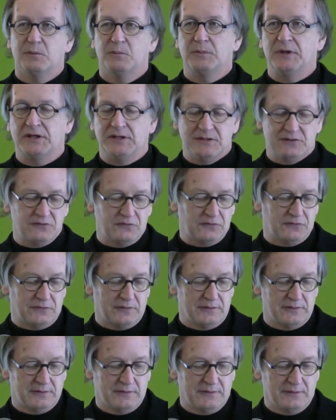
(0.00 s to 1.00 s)

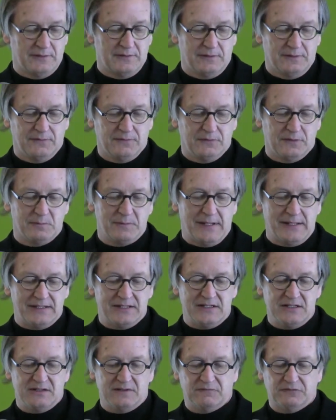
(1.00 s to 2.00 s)
means the
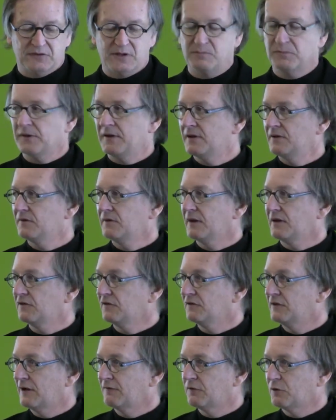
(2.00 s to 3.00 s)
making of something that
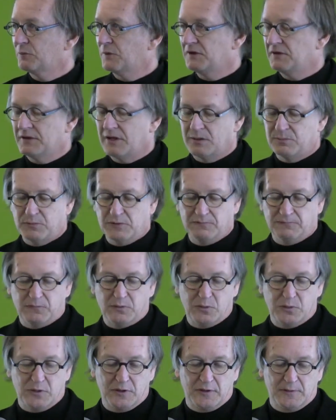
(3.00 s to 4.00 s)
has never been done
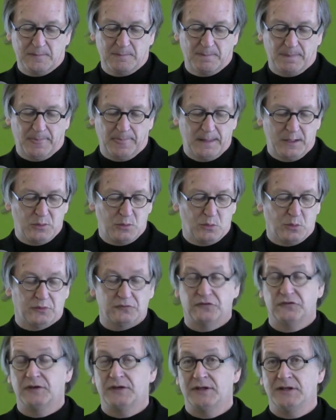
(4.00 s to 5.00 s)
before, or
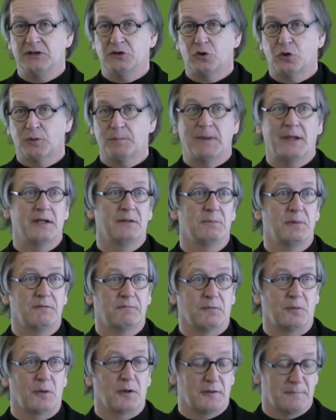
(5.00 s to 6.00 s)
seen or made
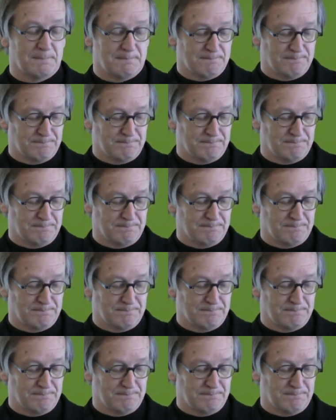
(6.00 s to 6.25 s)
before.